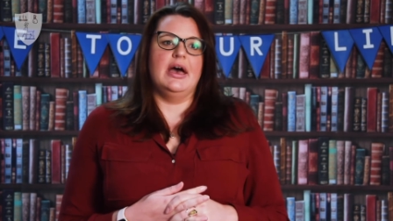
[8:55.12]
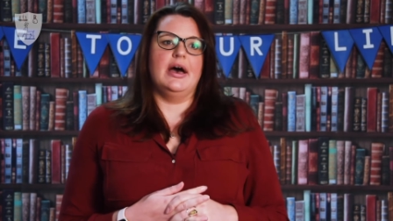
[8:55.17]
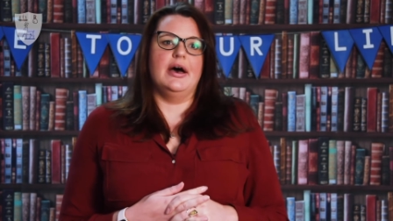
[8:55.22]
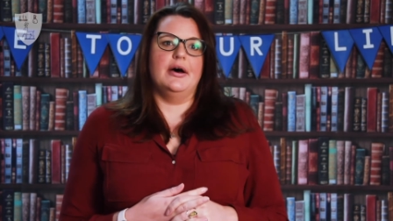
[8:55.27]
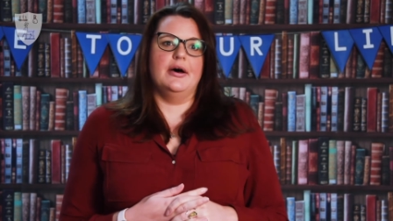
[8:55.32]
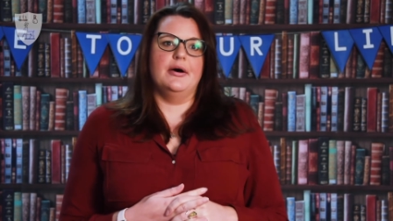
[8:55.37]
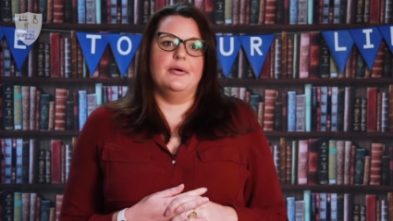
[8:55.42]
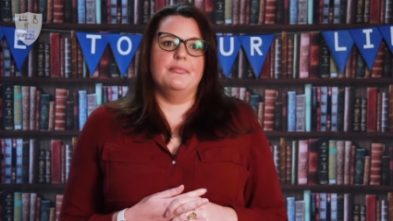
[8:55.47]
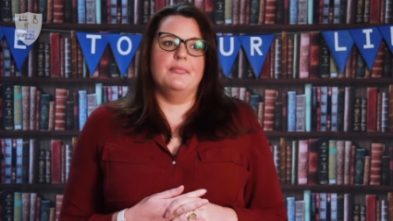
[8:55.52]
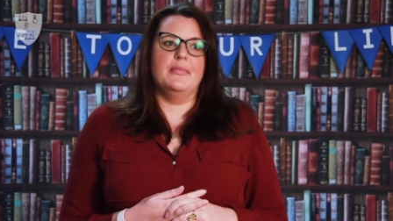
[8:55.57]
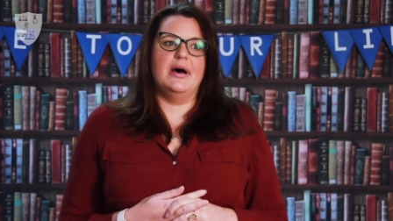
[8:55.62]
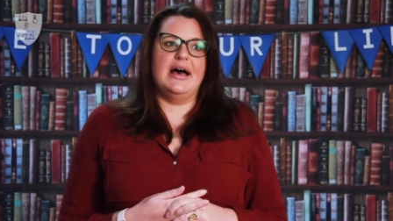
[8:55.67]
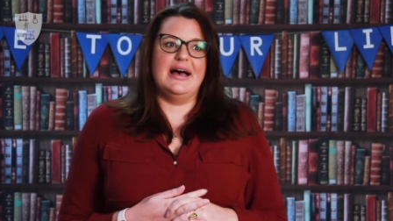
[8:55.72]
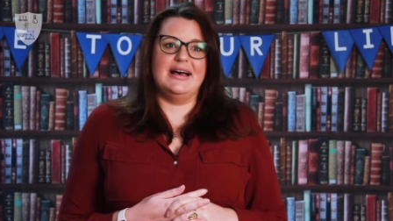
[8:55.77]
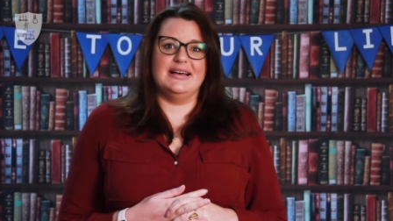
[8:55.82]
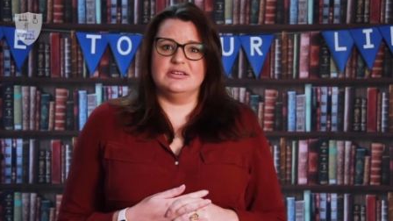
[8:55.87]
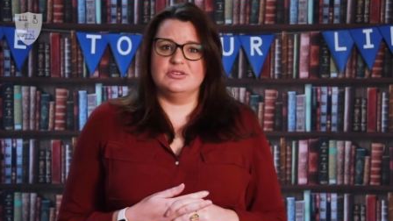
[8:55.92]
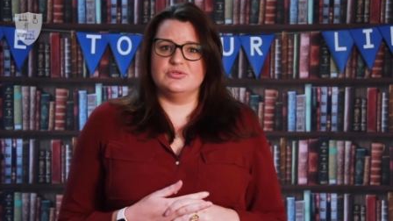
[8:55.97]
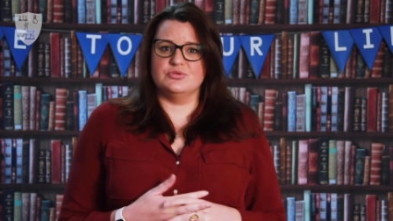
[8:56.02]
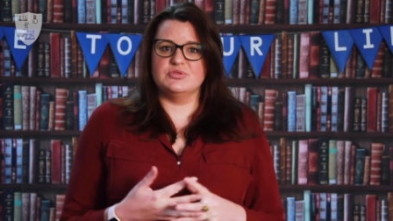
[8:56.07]
um,
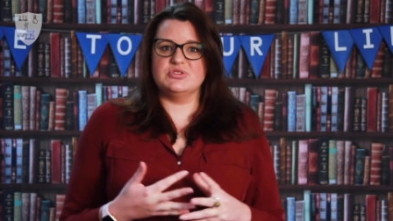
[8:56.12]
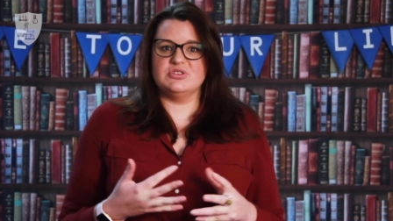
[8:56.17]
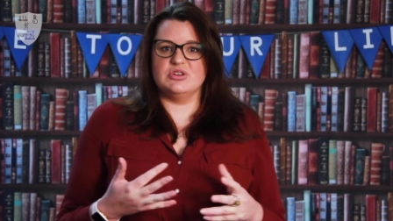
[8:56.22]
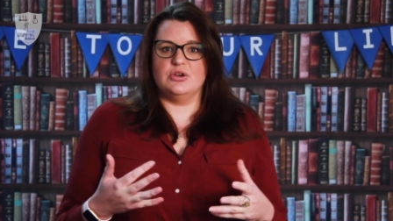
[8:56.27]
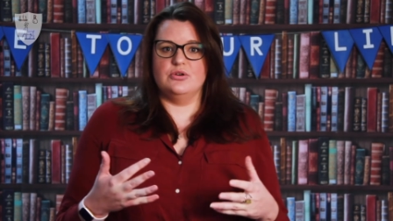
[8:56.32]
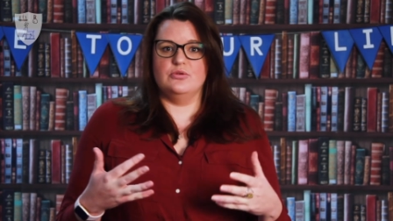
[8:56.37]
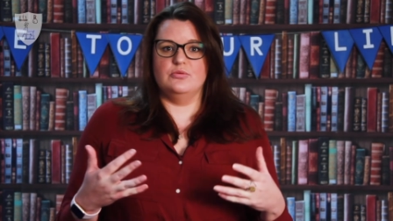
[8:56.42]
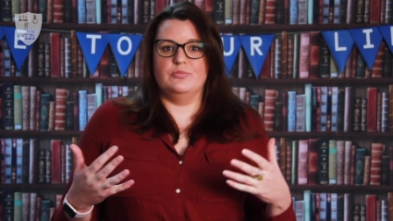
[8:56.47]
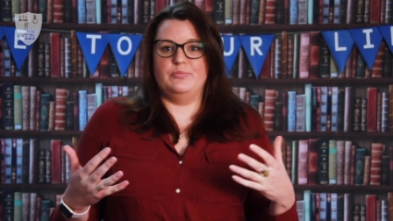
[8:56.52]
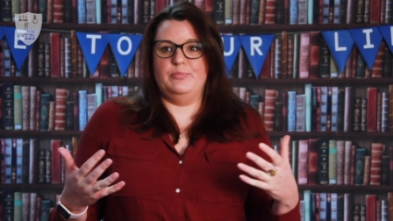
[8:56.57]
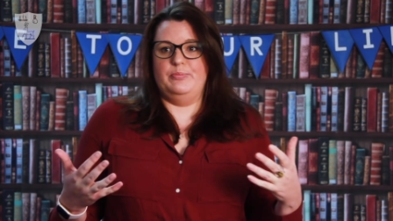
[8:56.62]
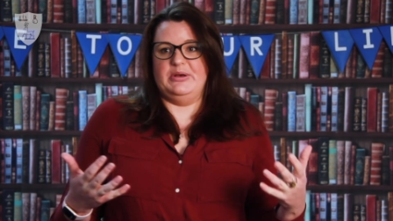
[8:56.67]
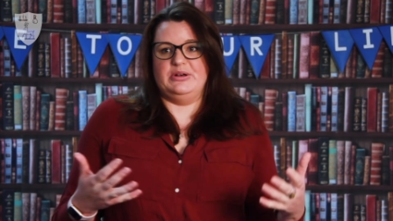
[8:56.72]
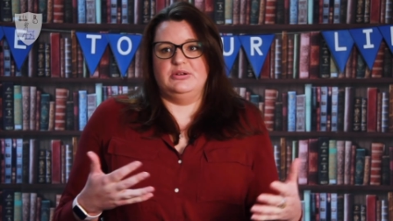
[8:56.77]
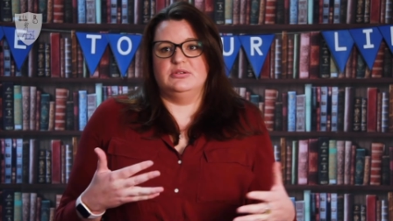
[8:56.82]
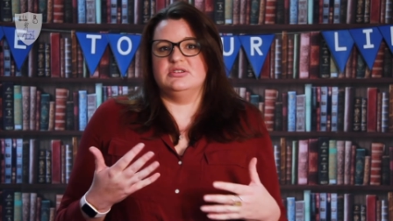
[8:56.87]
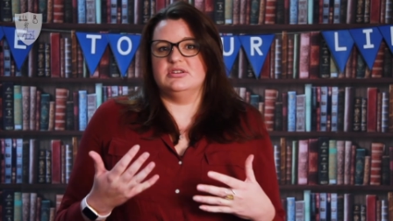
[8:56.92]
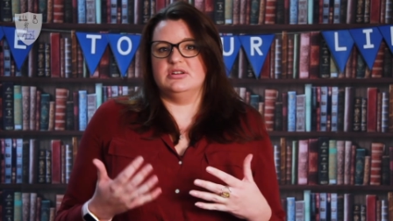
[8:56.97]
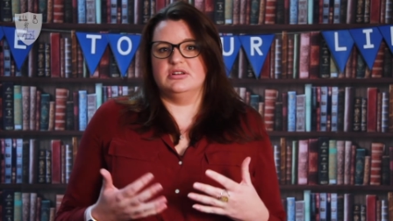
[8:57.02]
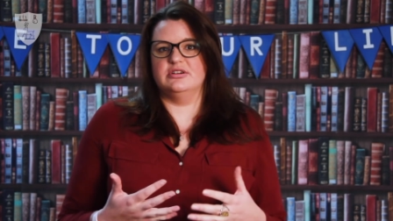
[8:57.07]
and also
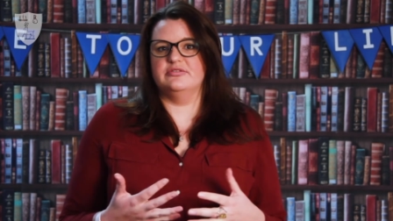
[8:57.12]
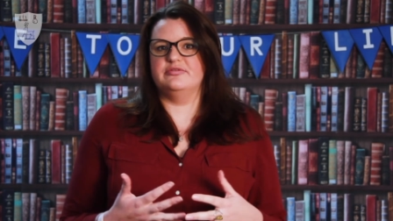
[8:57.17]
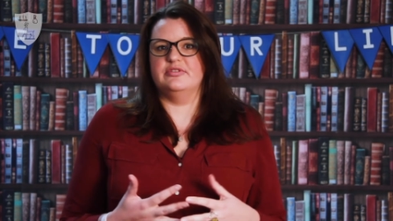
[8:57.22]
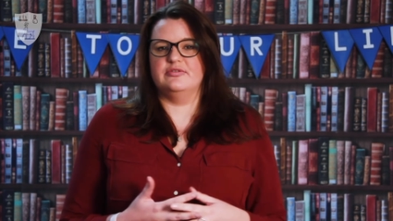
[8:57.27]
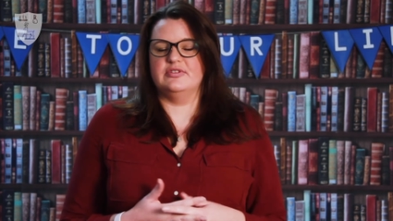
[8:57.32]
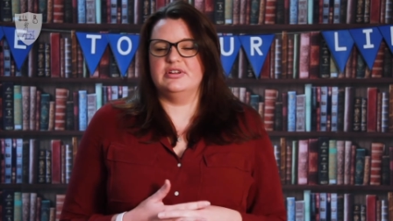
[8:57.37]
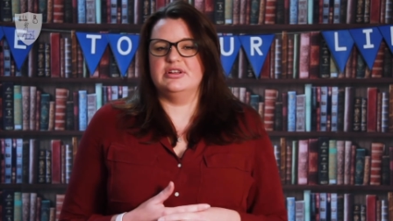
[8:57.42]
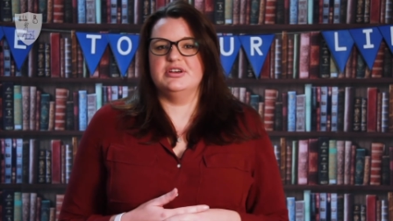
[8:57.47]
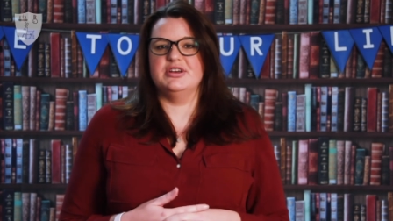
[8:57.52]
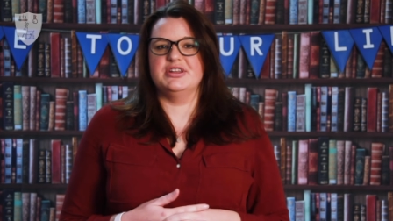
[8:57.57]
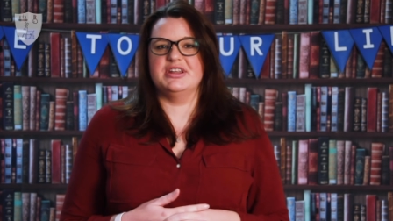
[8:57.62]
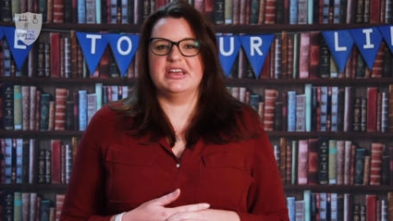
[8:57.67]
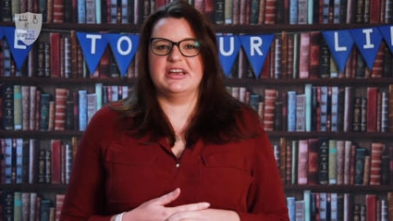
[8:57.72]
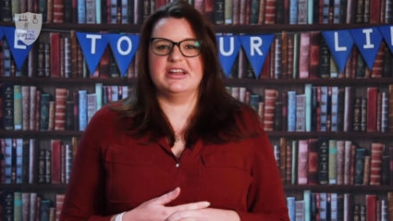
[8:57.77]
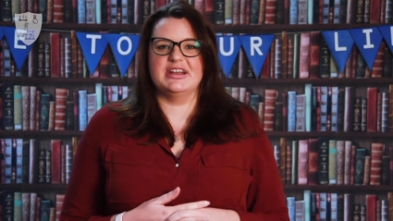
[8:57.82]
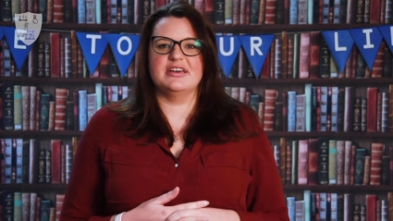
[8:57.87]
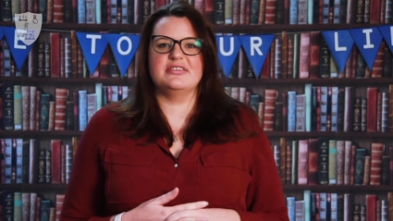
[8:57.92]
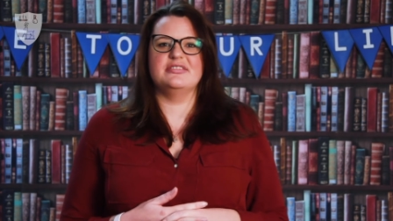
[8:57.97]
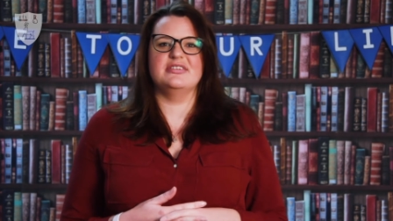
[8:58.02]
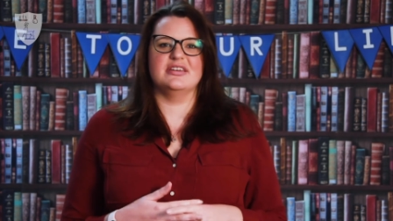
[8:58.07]
build a love of learning
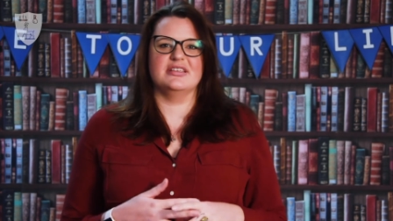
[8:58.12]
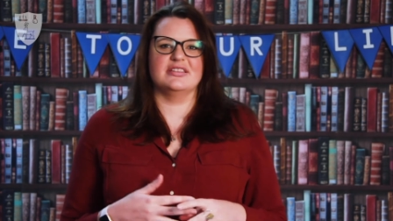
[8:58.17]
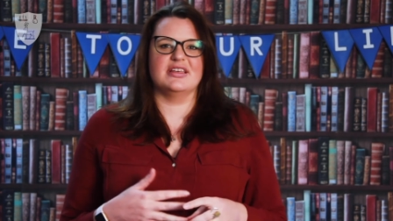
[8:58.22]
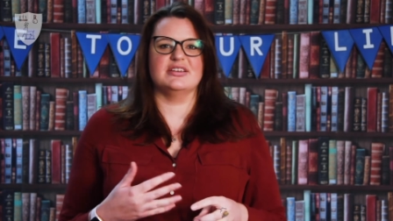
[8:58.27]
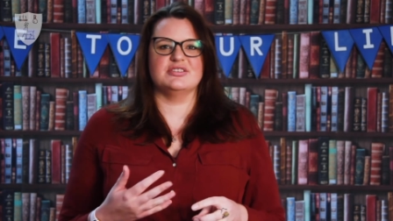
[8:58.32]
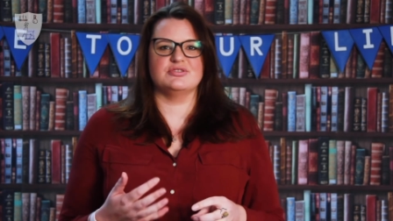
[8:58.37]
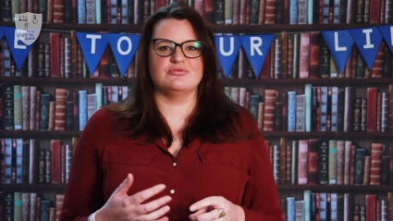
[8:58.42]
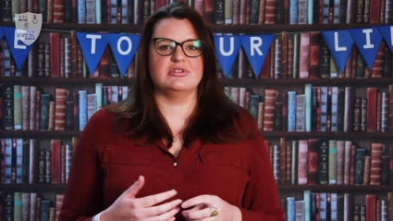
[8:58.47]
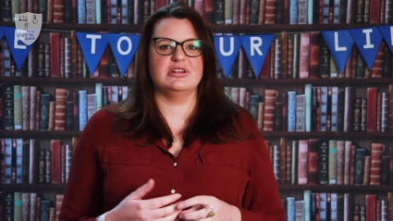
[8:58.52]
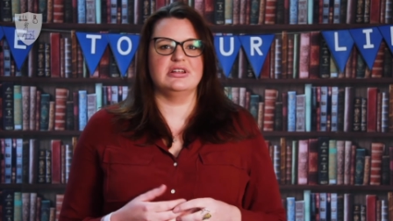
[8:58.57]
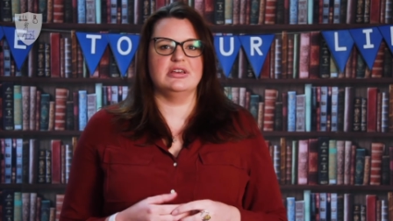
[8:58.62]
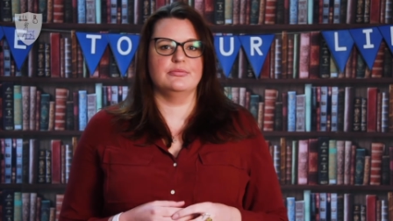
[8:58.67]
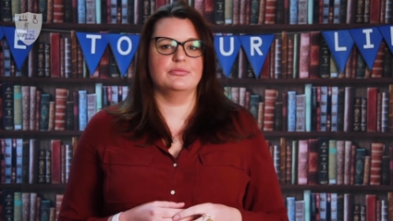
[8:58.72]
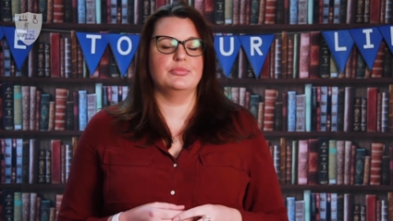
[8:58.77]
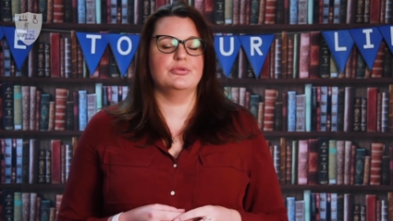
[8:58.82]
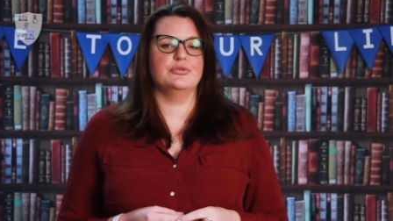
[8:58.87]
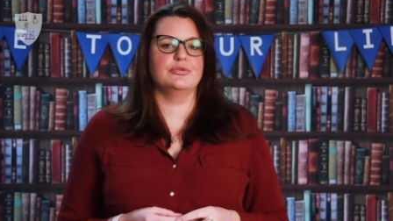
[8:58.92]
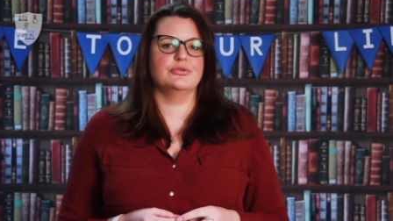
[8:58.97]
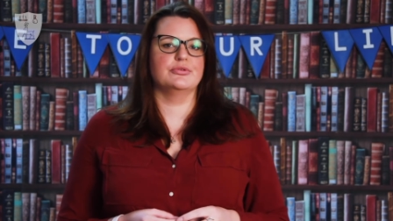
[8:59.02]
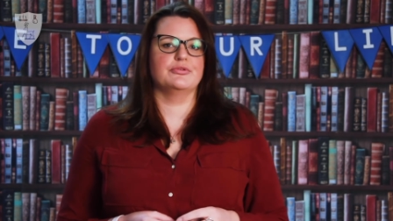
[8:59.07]
and I think that's really
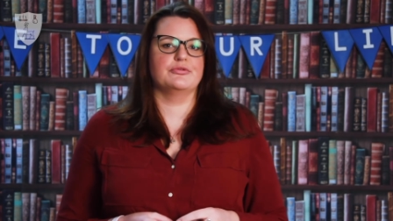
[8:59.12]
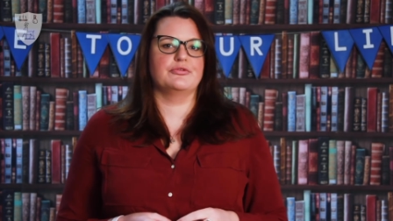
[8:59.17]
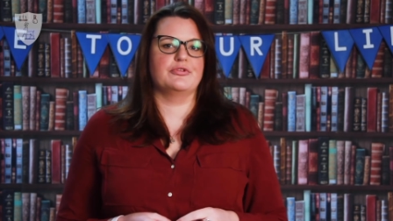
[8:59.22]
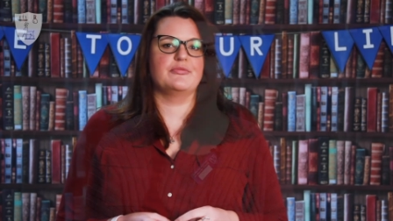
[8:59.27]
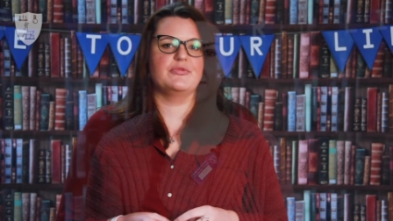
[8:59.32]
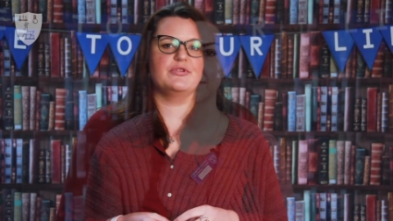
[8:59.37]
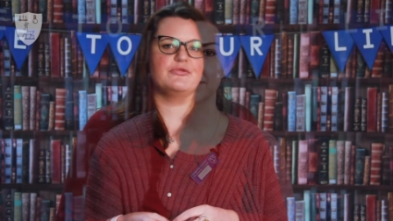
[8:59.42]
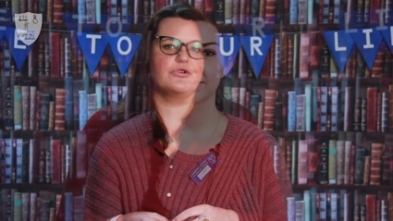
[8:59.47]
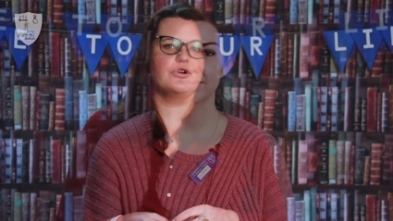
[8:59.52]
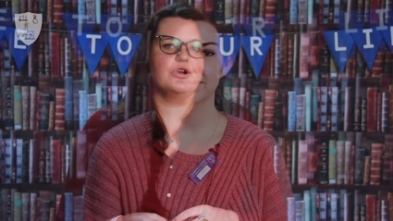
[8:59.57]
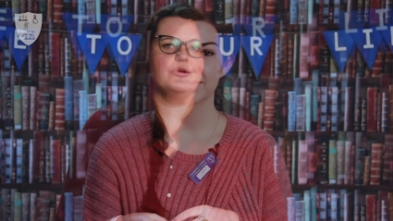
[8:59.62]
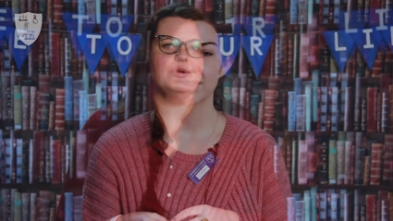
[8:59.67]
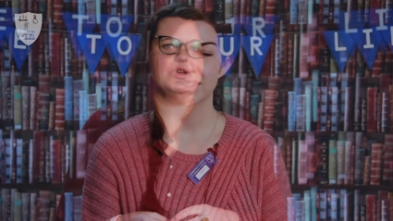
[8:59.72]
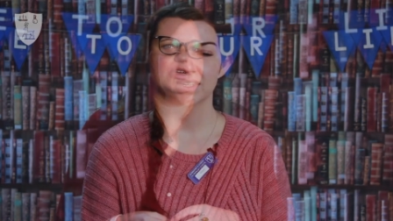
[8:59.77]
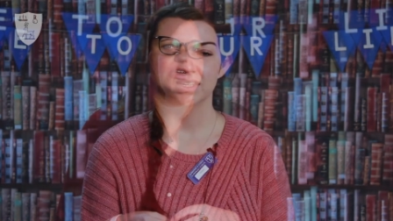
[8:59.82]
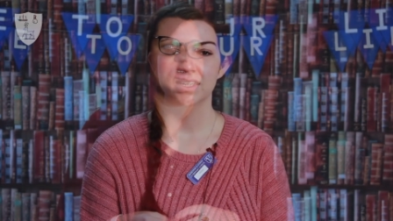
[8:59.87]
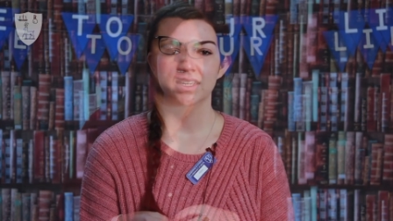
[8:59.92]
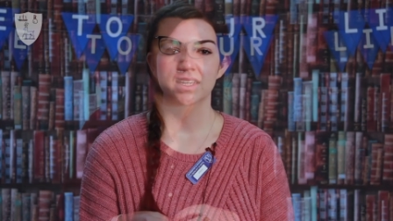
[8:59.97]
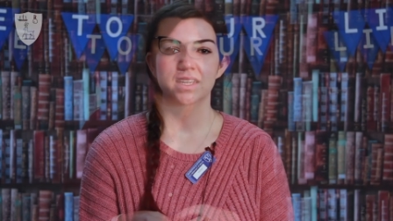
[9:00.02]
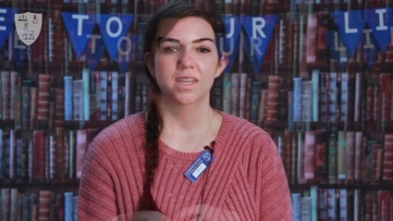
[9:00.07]
important from the very
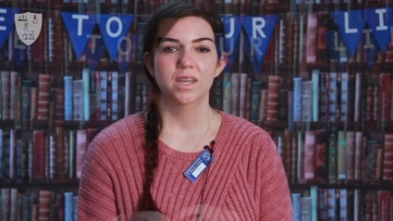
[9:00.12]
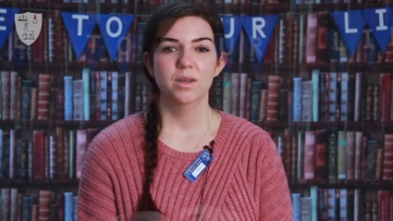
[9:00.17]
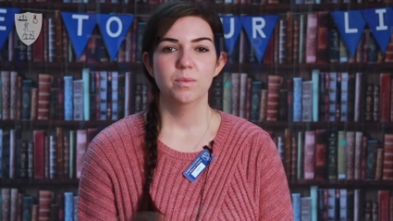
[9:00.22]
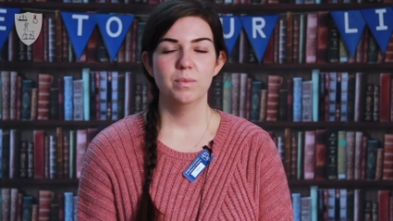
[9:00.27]
beginning.